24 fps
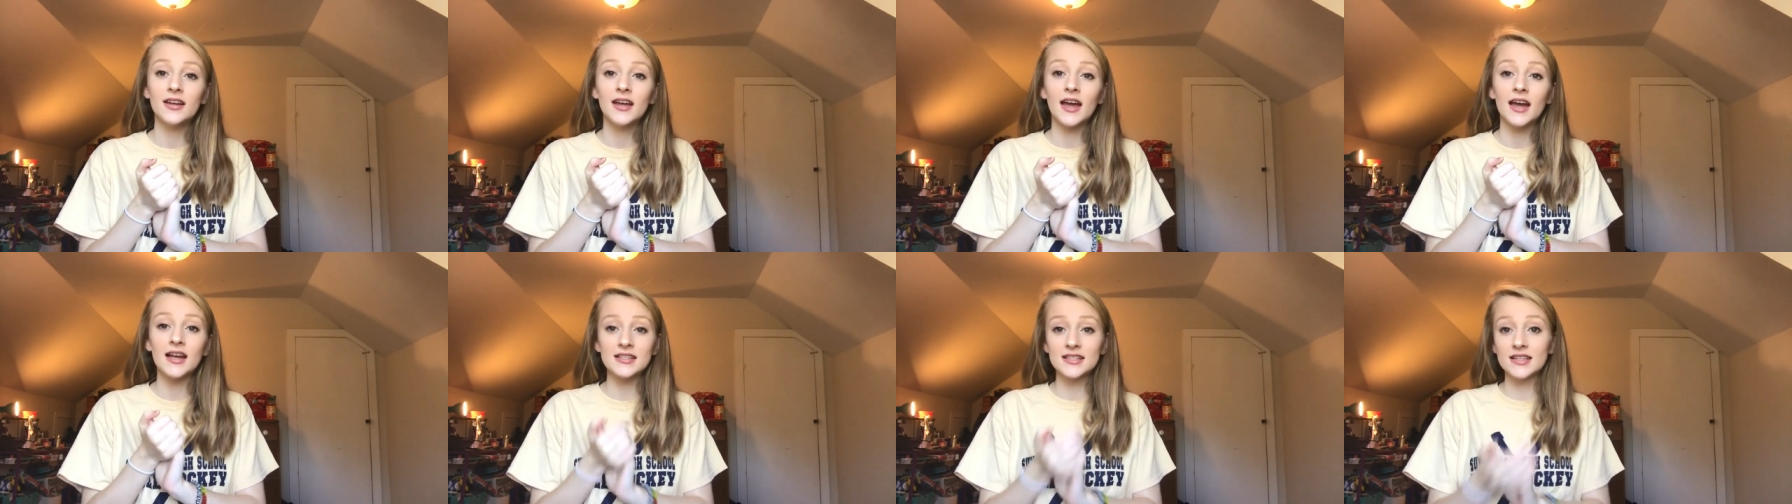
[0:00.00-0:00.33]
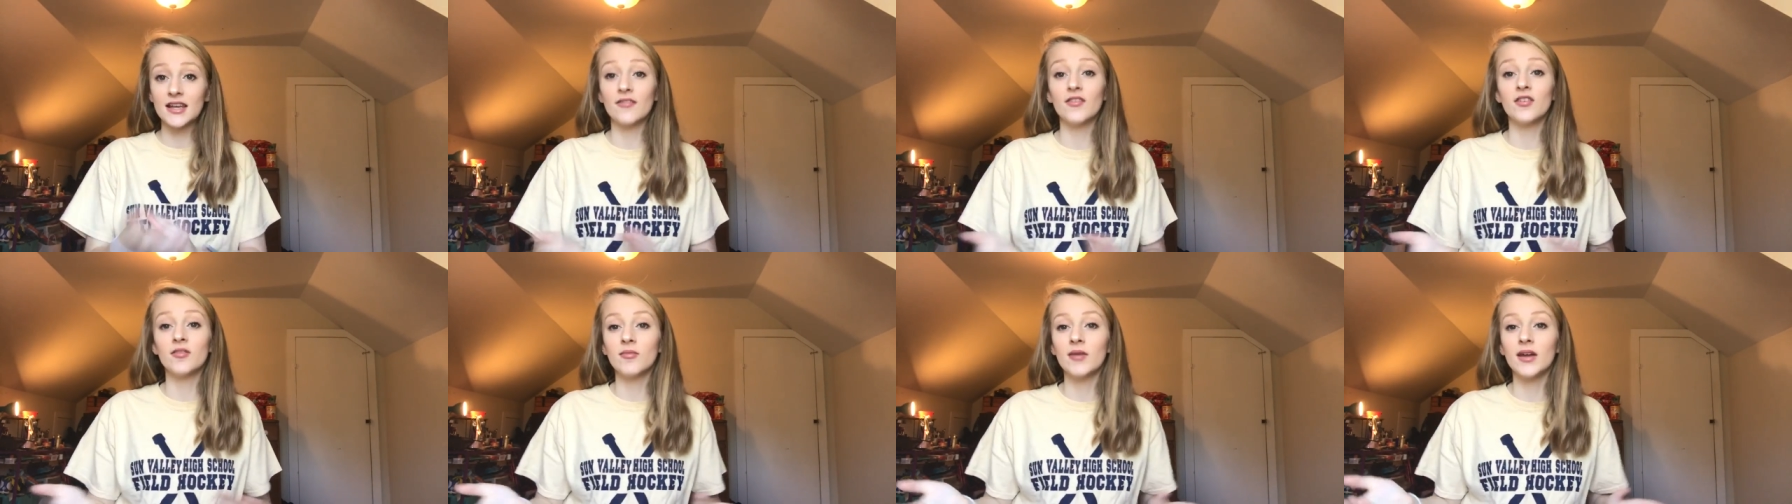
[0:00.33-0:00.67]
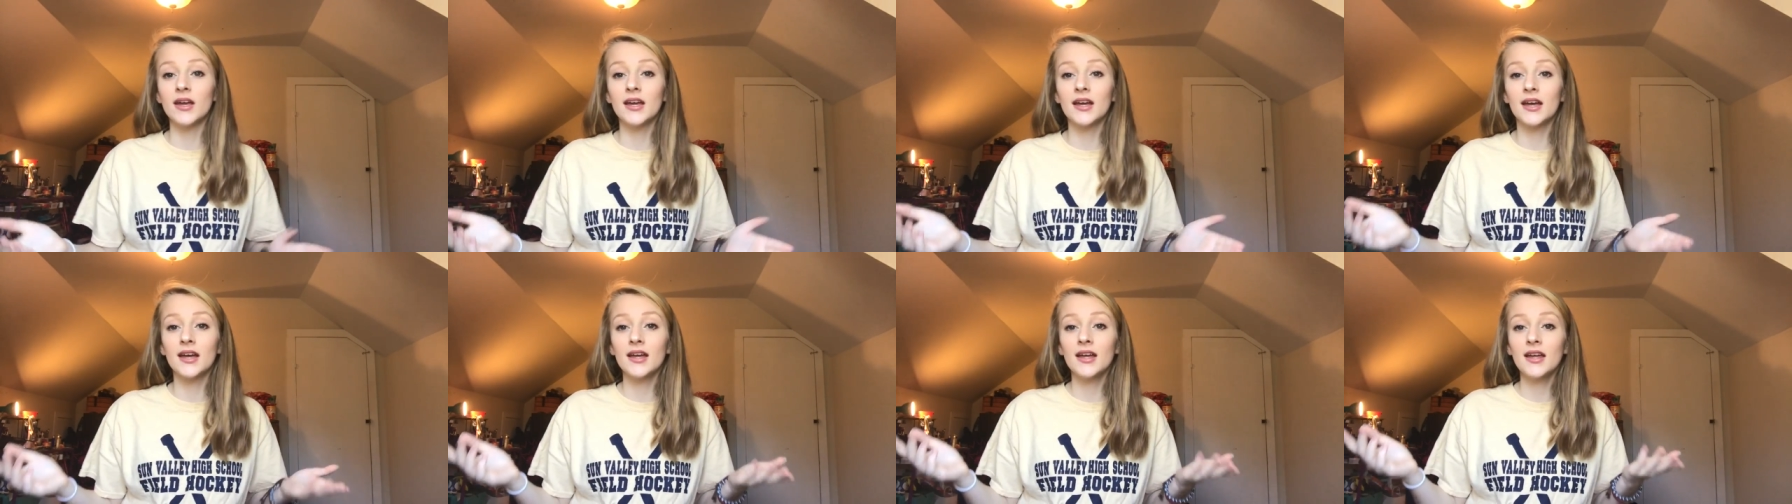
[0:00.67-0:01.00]
has given
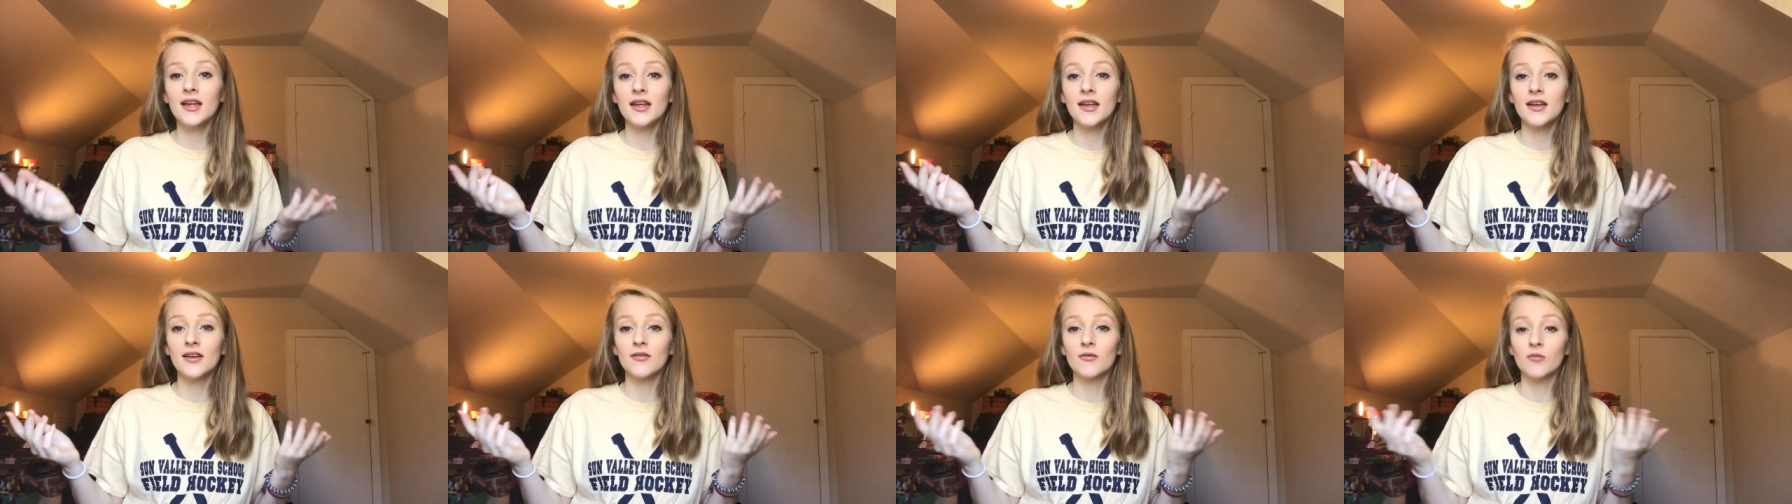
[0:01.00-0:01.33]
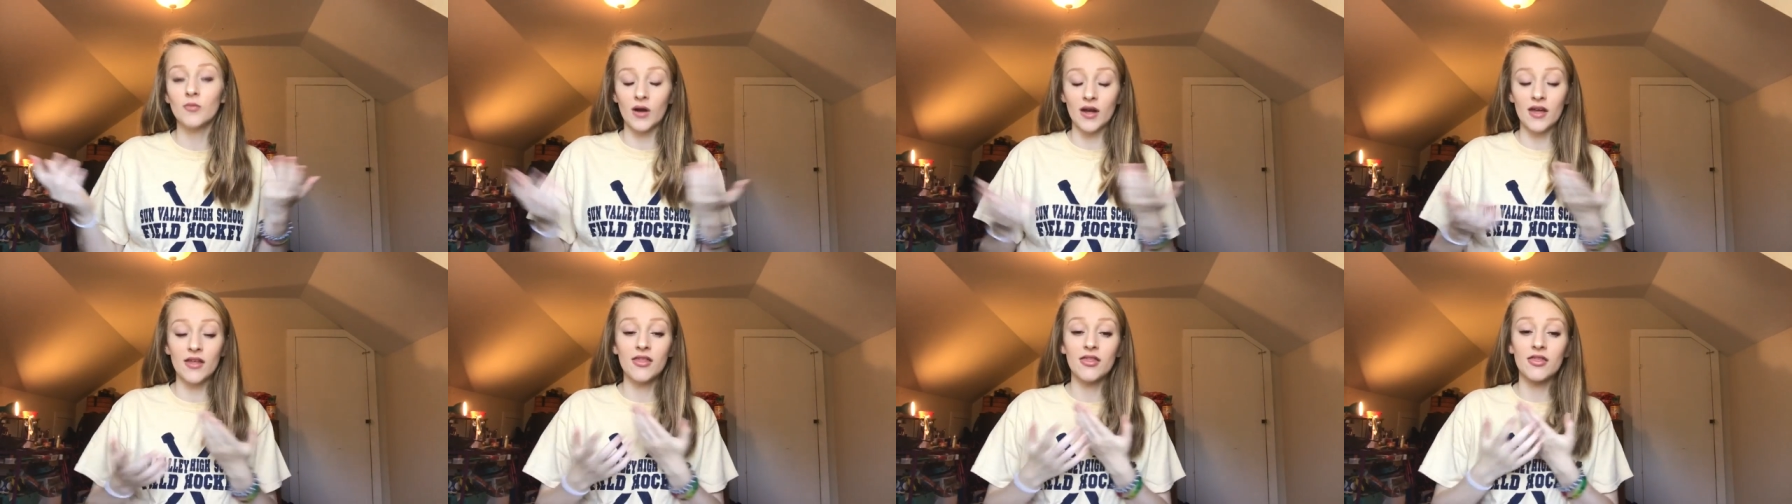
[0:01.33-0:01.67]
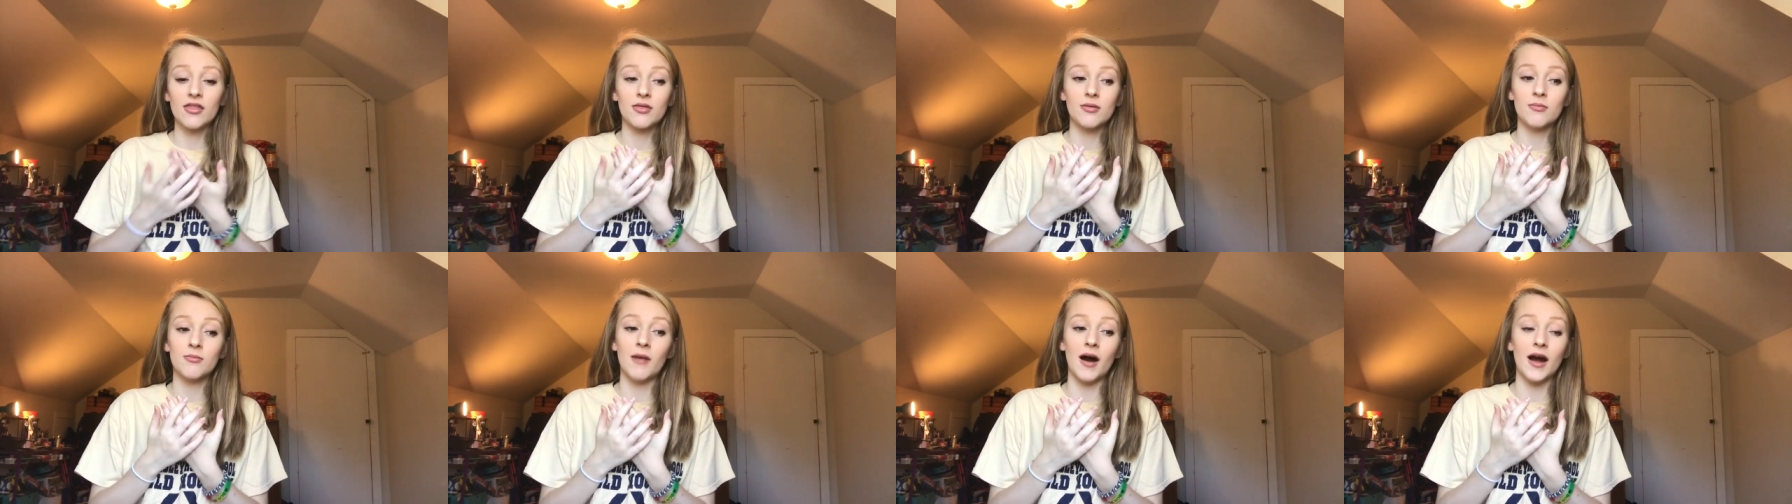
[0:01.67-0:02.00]
me
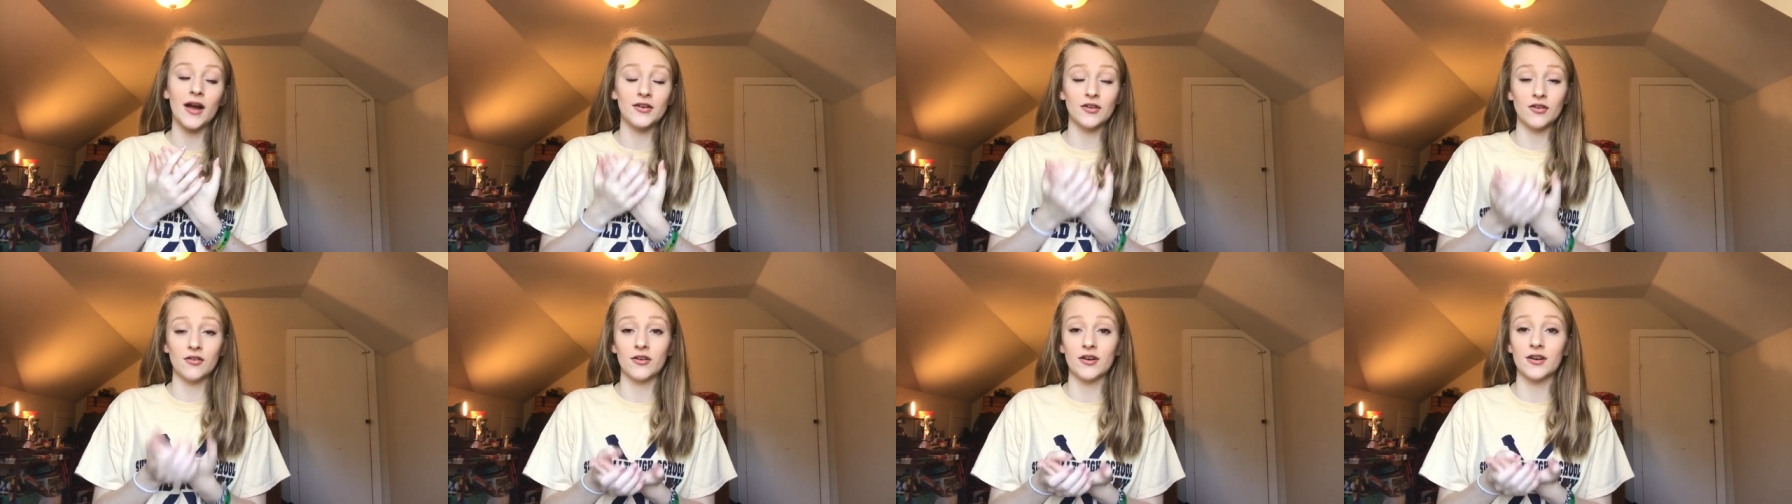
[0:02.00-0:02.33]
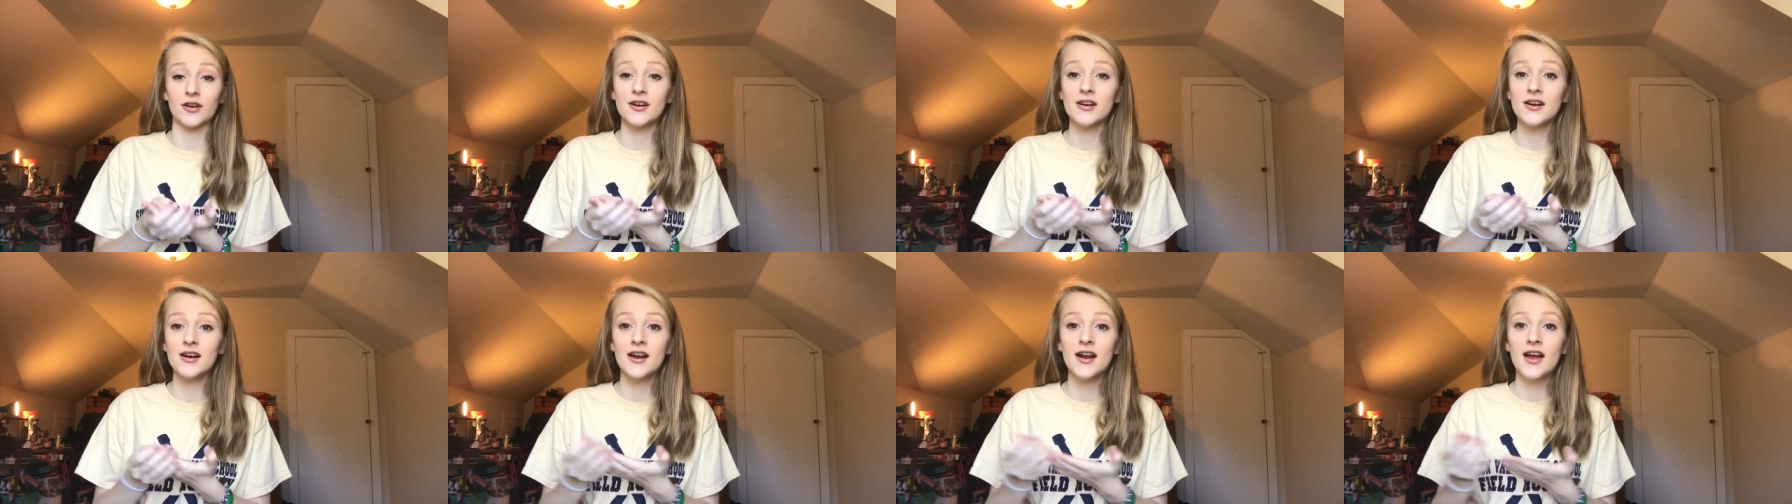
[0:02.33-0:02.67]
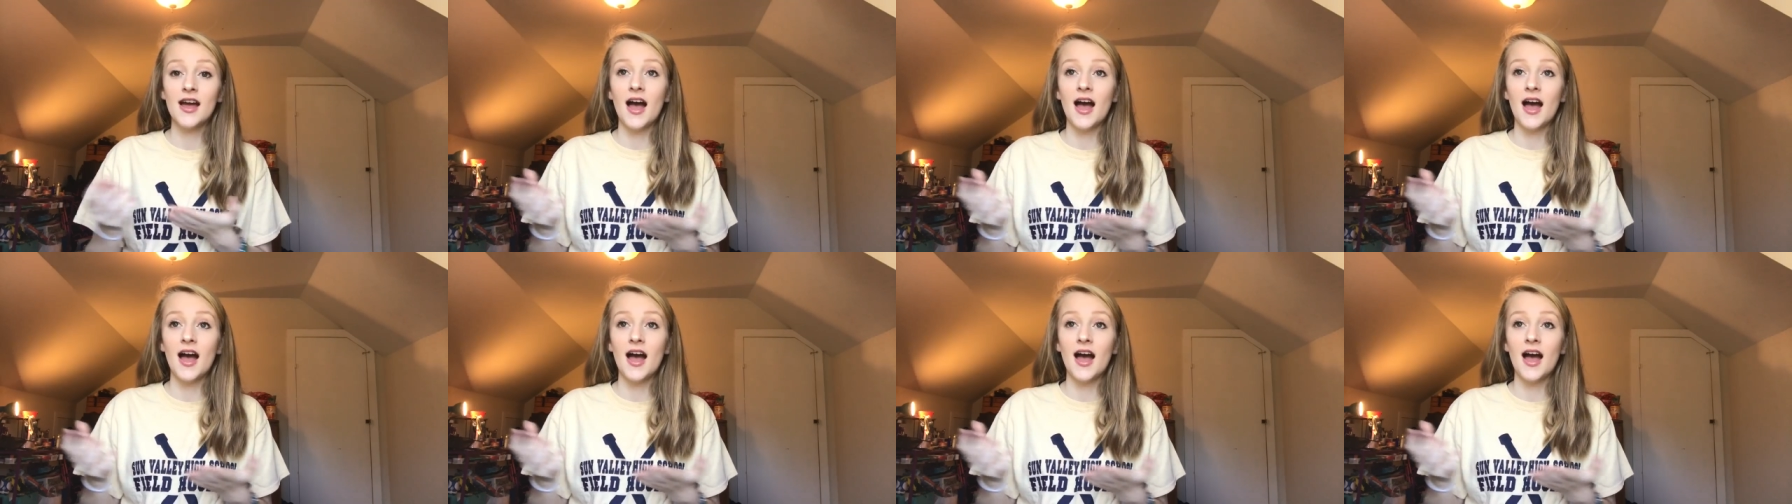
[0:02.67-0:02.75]
with my daughter.